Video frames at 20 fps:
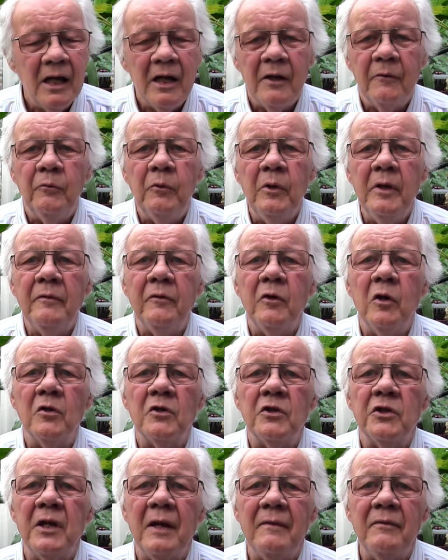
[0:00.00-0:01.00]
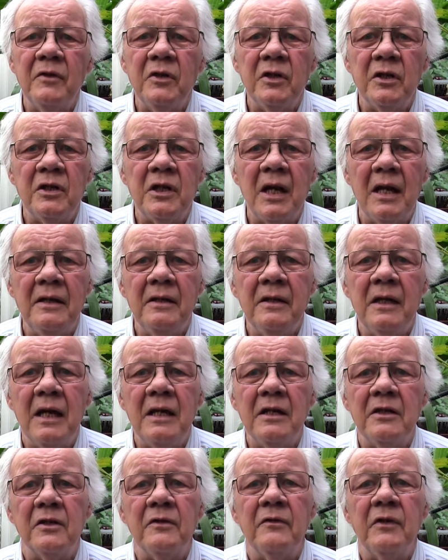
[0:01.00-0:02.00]
If we've got 7 to 10
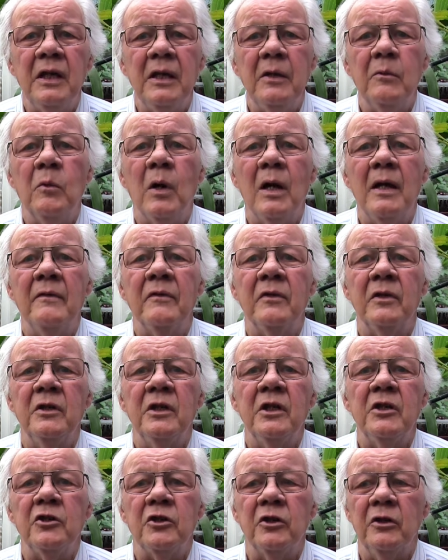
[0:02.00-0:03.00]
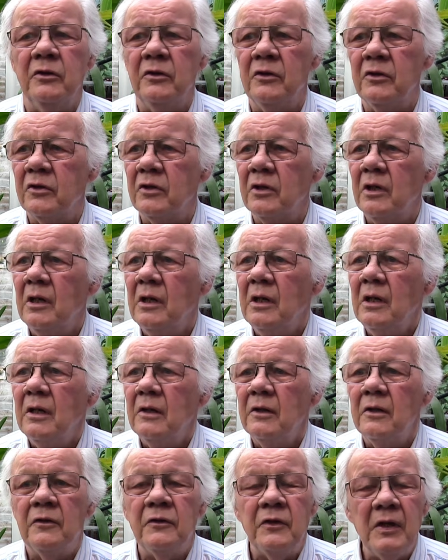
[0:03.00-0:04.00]
days of heat wave conditions,
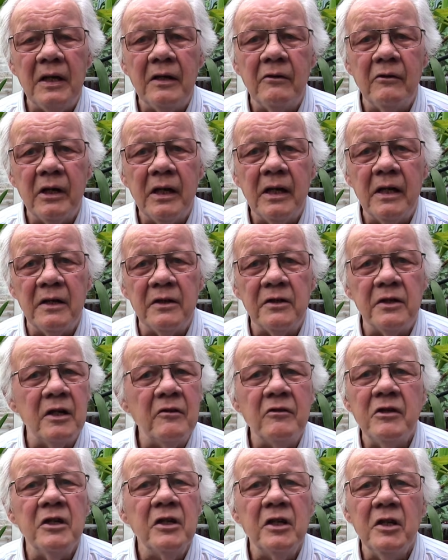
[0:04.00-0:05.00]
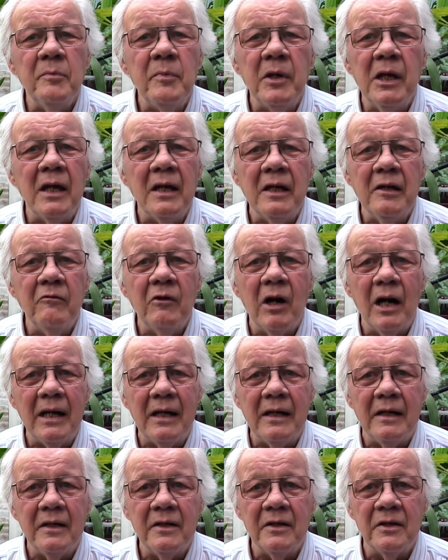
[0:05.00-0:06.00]
the theory is there isn't going to be any
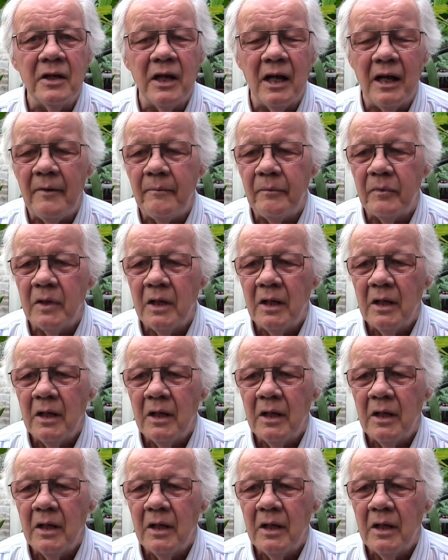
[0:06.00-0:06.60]
rain, is there?